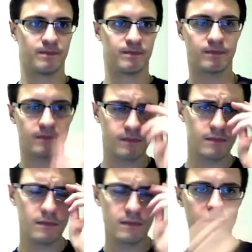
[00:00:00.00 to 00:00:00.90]

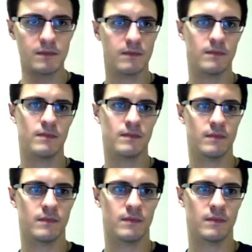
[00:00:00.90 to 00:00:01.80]

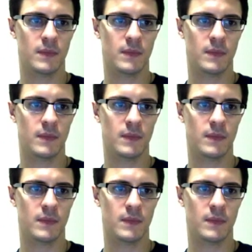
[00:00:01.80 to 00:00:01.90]
(no one is talking)